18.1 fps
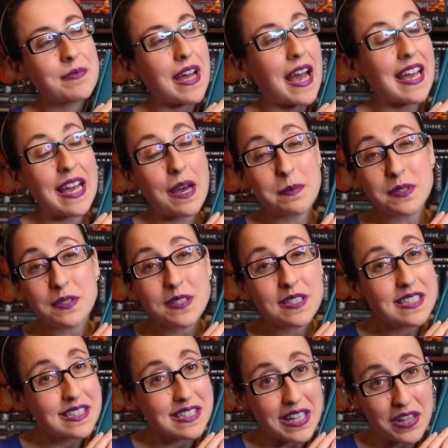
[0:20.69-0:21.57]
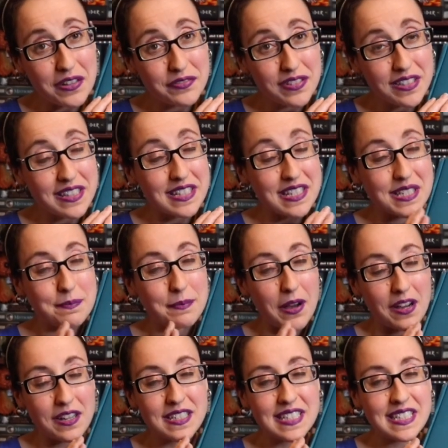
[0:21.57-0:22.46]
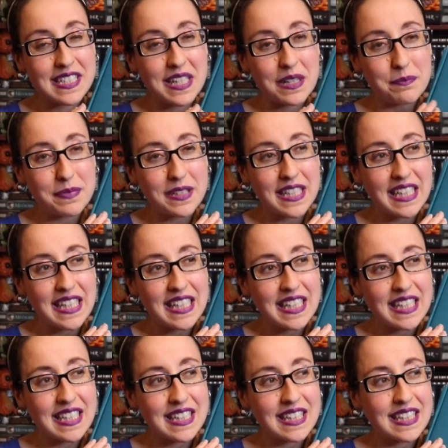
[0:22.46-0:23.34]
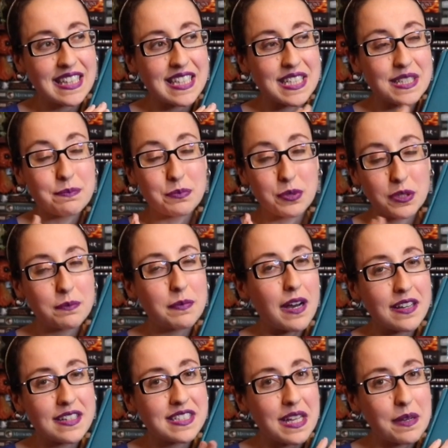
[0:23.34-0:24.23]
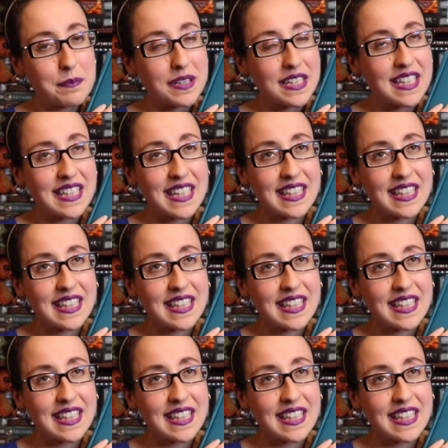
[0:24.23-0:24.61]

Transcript: I absolutely love this boxing company, this book box company.